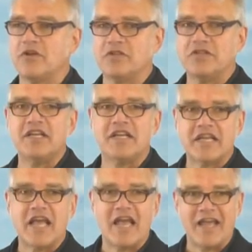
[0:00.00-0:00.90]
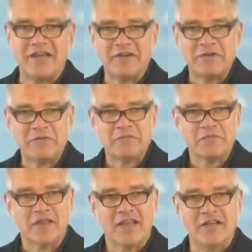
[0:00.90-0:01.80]
called the Didache,
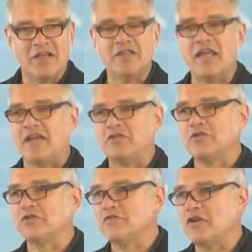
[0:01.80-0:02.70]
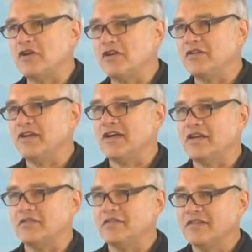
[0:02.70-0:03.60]
and in that there's a very
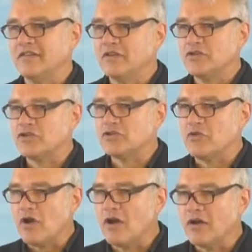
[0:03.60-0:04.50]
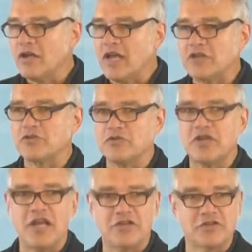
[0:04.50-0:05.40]
strong
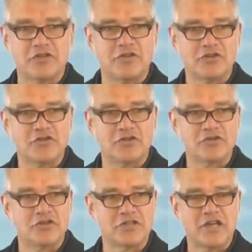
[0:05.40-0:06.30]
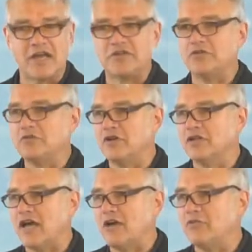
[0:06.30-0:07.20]
exhortation to the churches not to
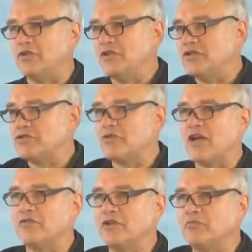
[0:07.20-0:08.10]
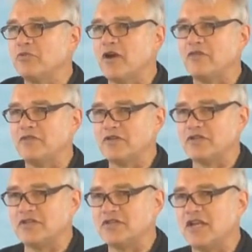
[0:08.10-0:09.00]
allow one of these traveling
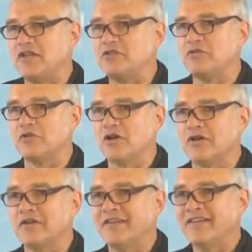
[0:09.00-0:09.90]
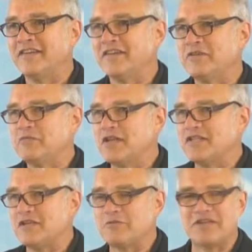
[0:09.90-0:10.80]
prophets to stay too long,
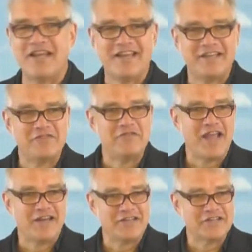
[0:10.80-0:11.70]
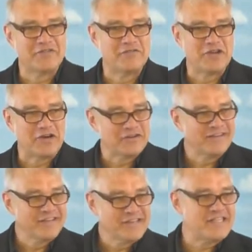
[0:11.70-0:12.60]
because they were taking advantage of their
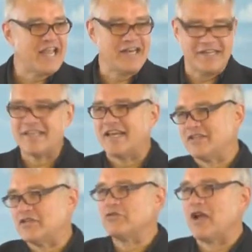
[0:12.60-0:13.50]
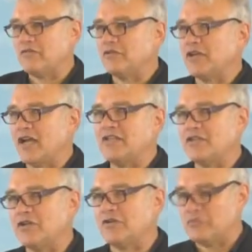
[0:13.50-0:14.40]
status as a traveling
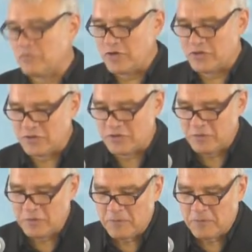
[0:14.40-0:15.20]
itinerant preacher.